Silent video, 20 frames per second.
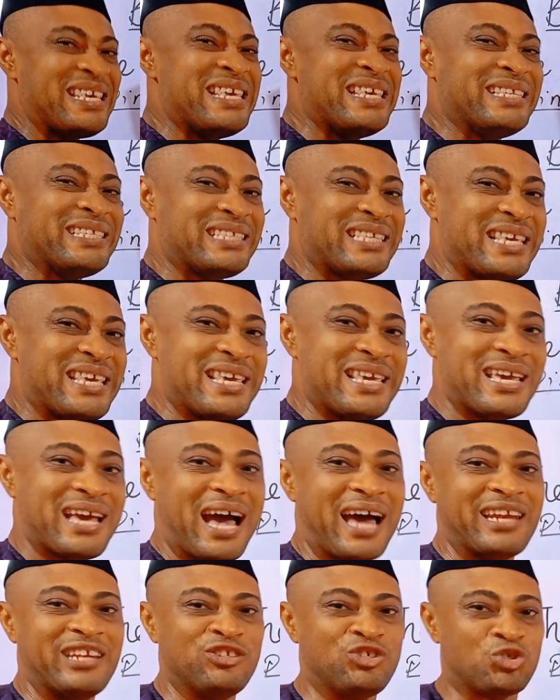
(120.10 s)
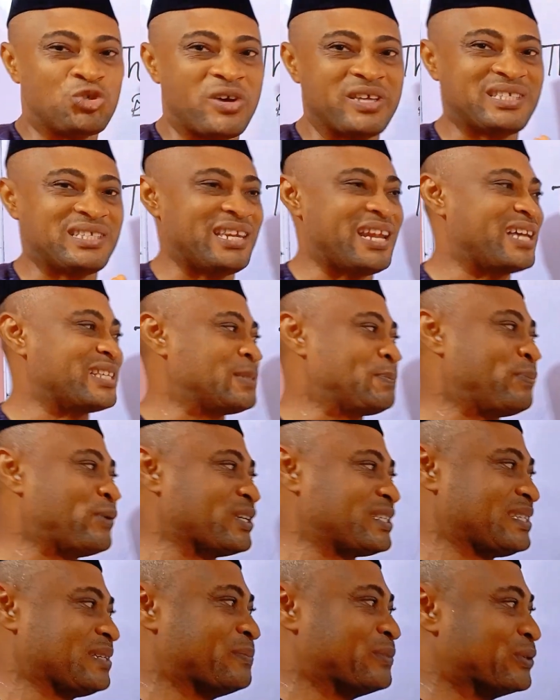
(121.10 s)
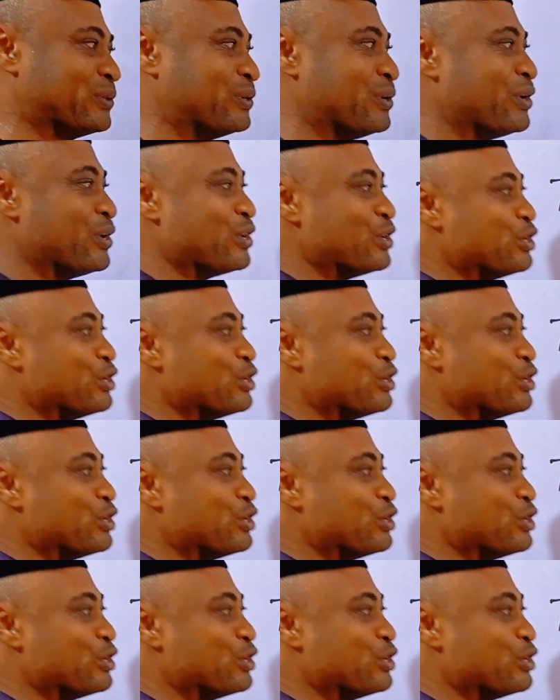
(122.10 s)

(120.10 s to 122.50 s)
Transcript: easy and interesting as possible.